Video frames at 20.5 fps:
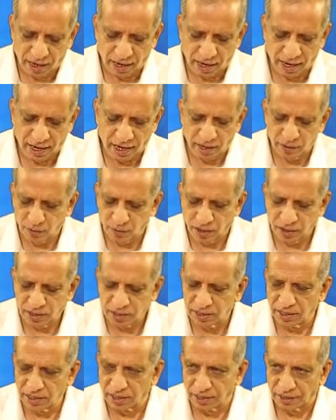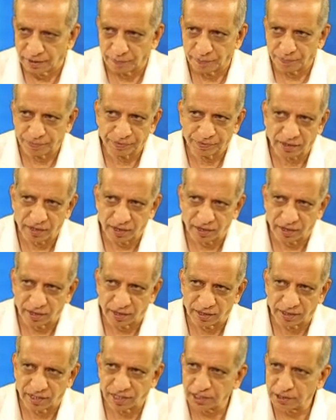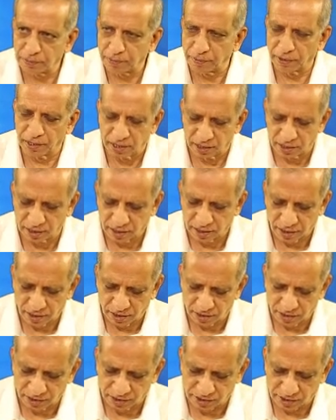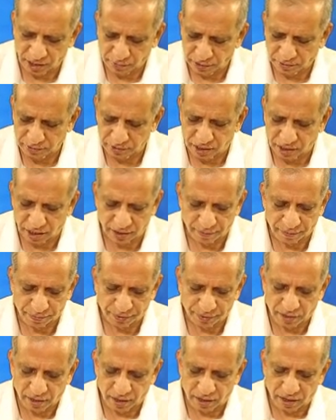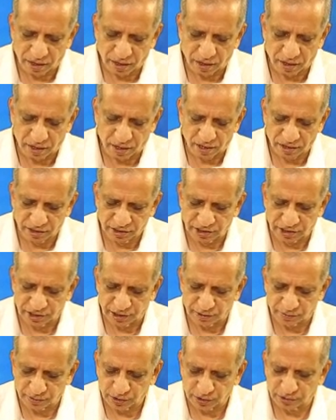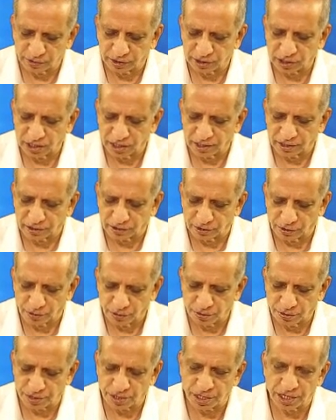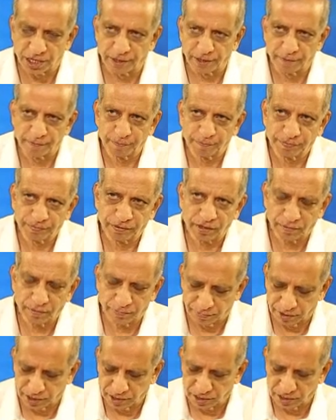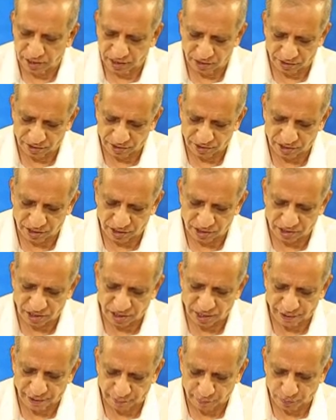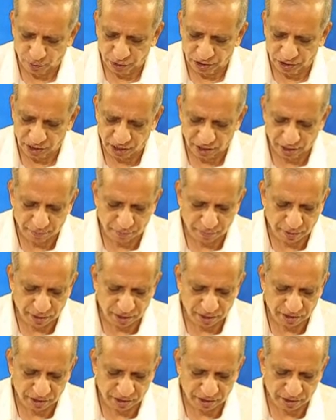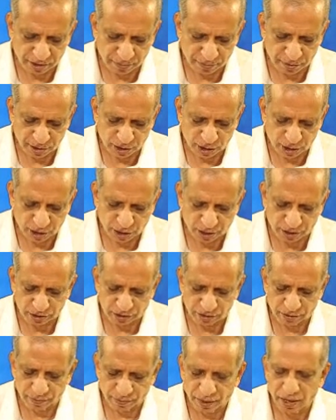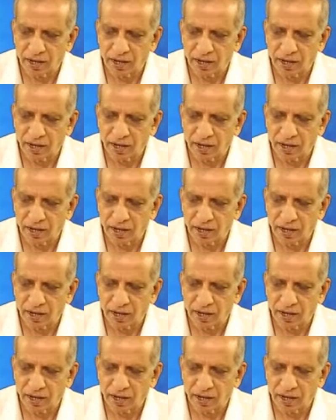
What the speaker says: I have already explained some of the concepts which are used in media research, like political participation,